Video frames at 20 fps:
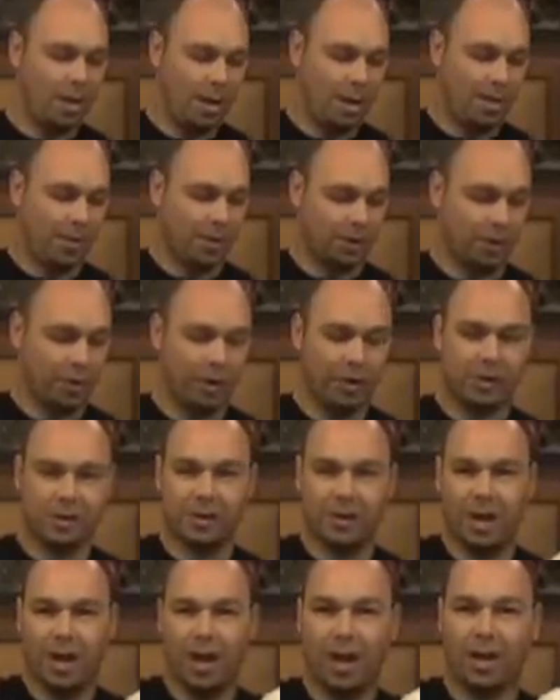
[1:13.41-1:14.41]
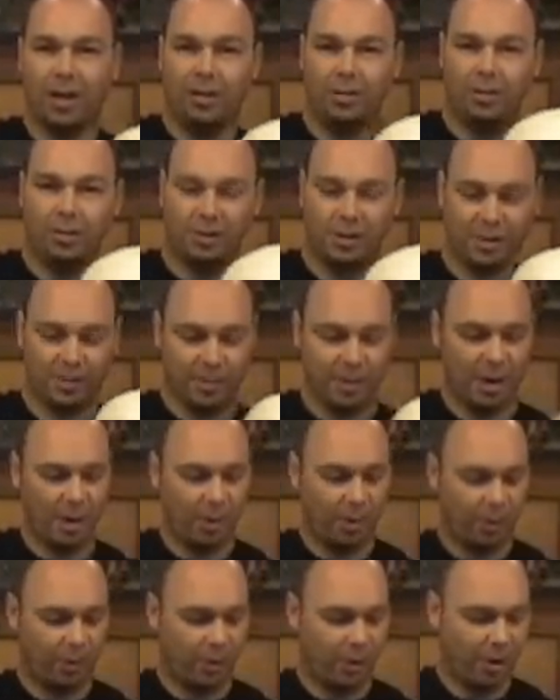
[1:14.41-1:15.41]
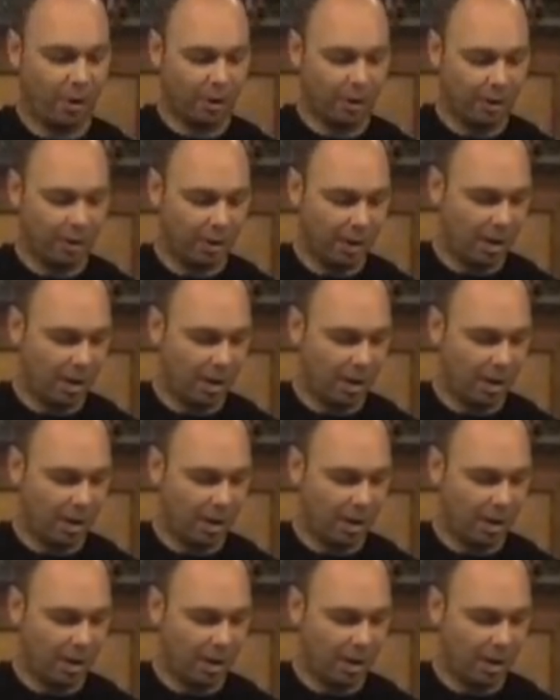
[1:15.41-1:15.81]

but Chris and I, Sigma and I were talking,